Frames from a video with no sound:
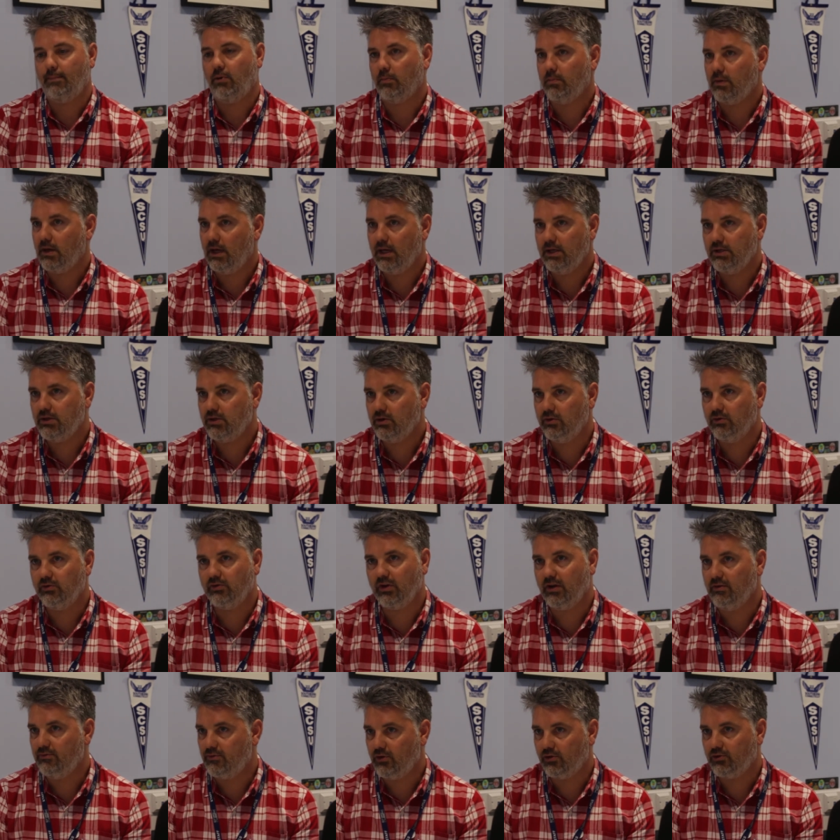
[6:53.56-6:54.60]

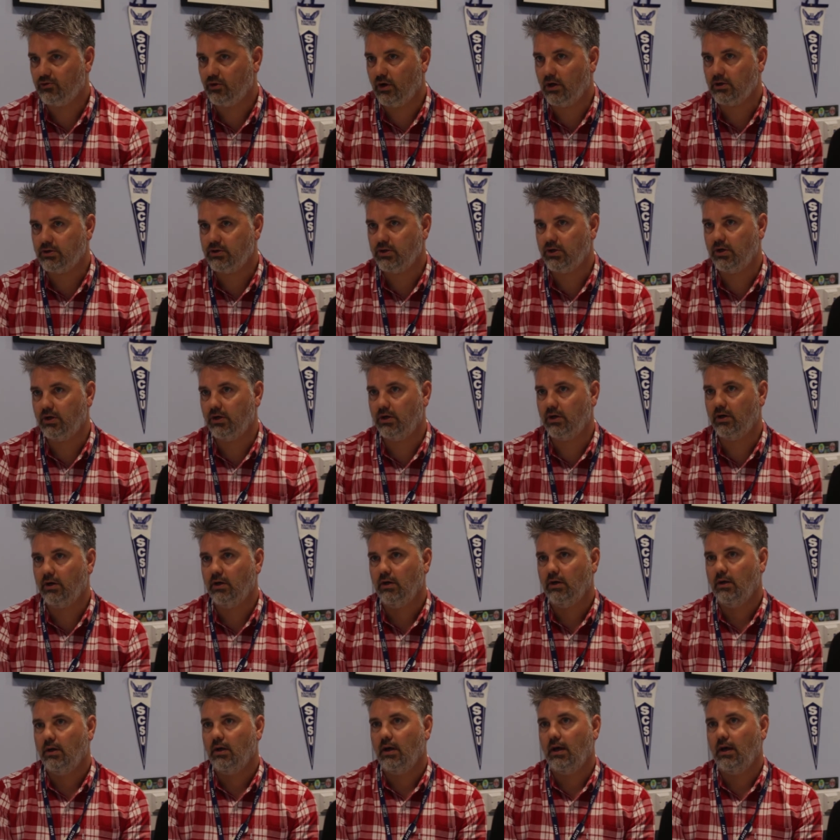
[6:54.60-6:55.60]
populations, infrastructure,